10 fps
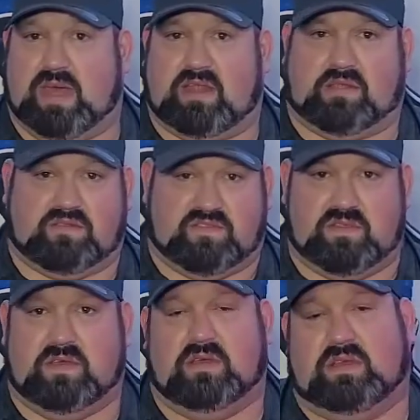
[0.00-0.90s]
battles
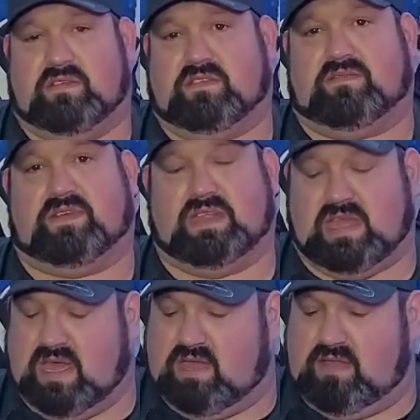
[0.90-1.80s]
and stuff like
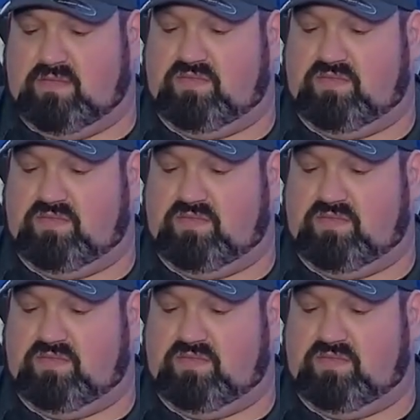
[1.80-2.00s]
that.